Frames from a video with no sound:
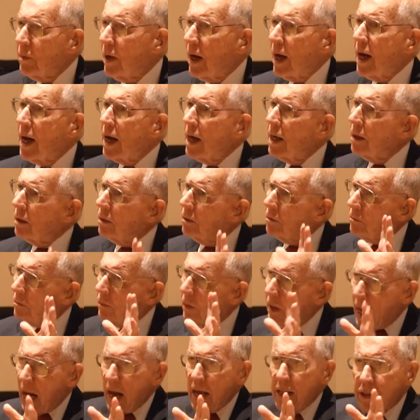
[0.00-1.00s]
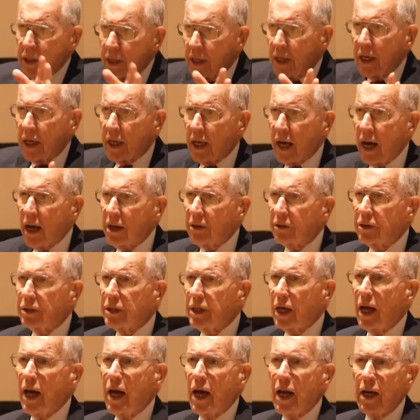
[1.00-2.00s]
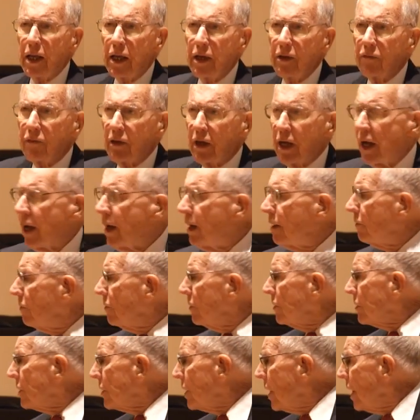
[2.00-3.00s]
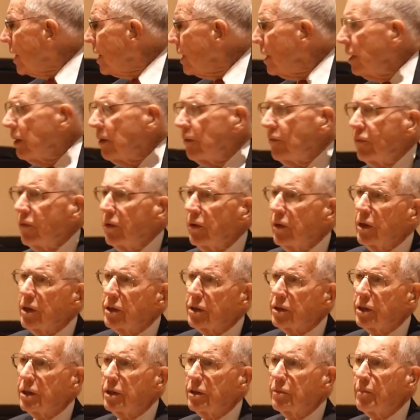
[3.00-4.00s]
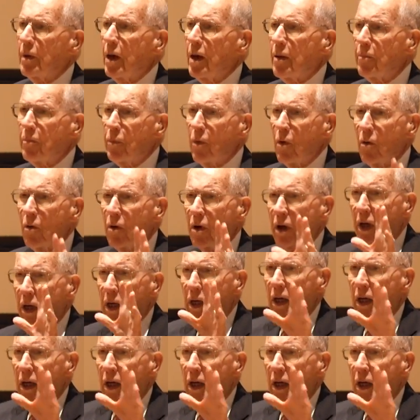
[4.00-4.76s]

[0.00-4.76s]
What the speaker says: by, I think, outside, even out of the state influences, by pouring a